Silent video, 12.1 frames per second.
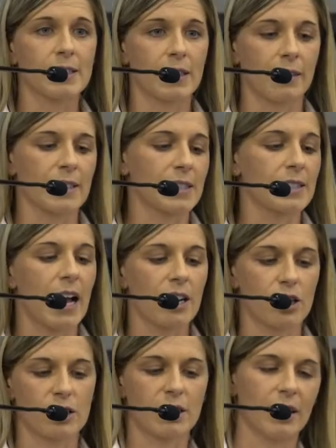is, this is not
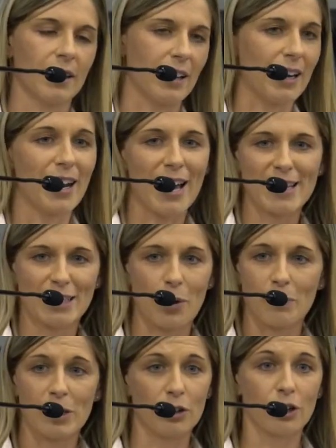just a, a nice
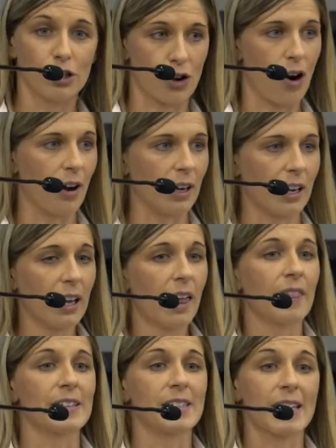computer drawing.
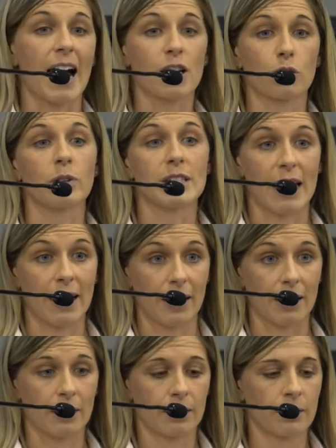This is actual
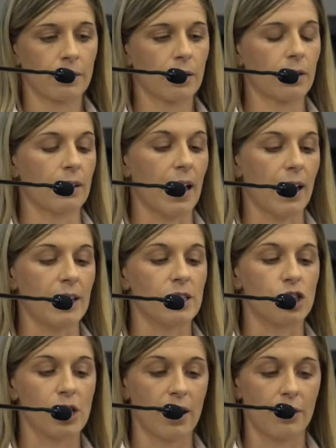data that
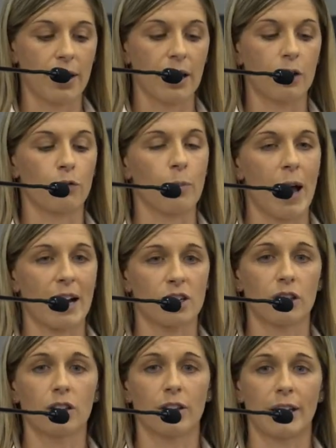is generated from
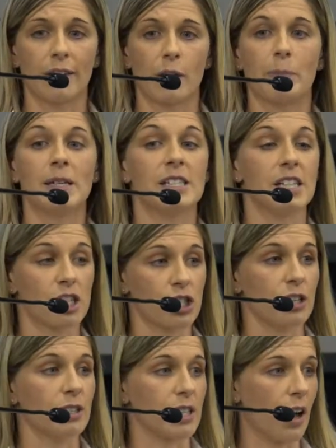actually looking at the
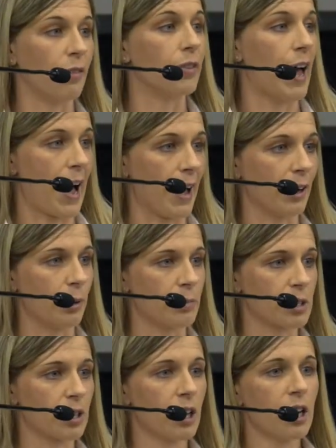positions of the
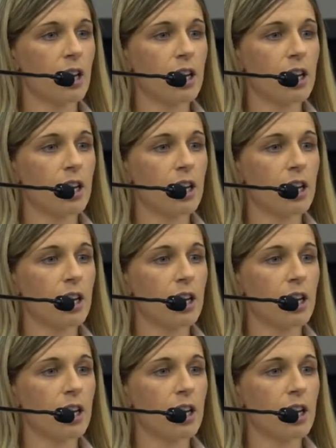atoms.